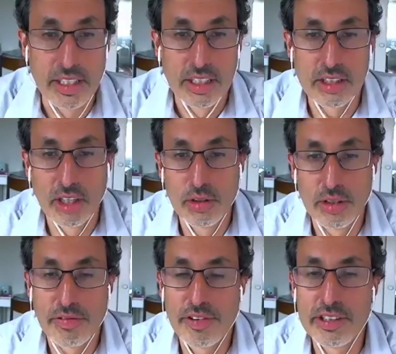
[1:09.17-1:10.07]
So the
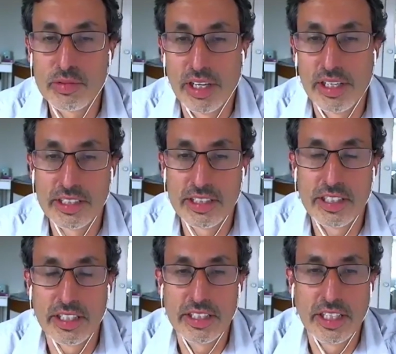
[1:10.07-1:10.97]
first one, this is
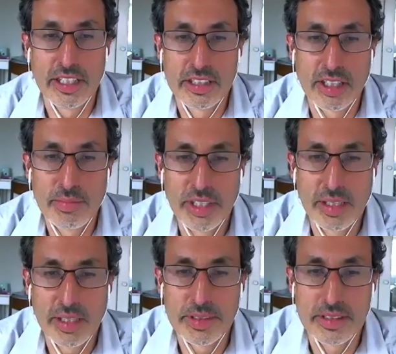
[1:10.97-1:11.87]
a, a
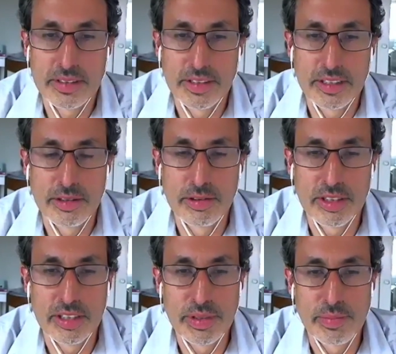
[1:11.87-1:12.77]
sometimes you
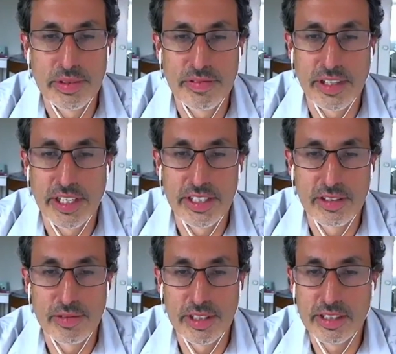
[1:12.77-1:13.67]
see people fighting
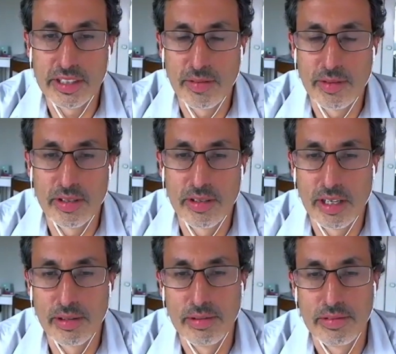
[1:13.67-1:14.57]
over this. I don't know
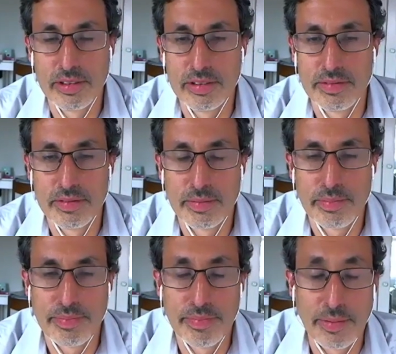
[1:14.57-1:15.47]
how
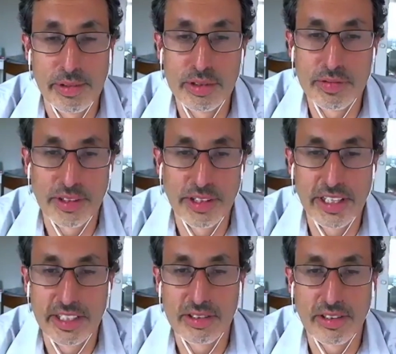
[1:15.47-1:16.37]
how useful that
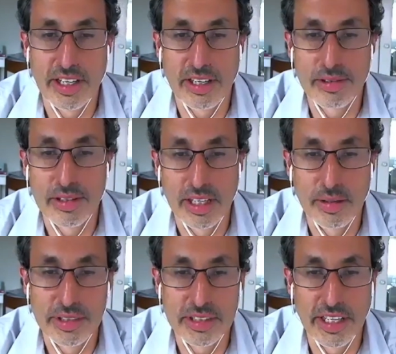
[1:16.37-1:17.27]
is or how how
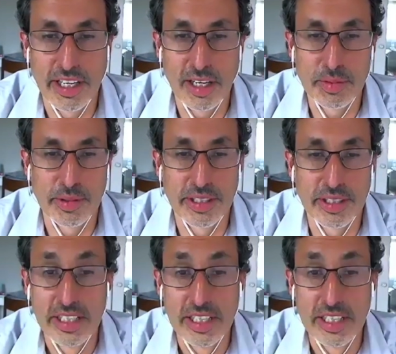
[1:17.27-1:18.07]
much it helps, but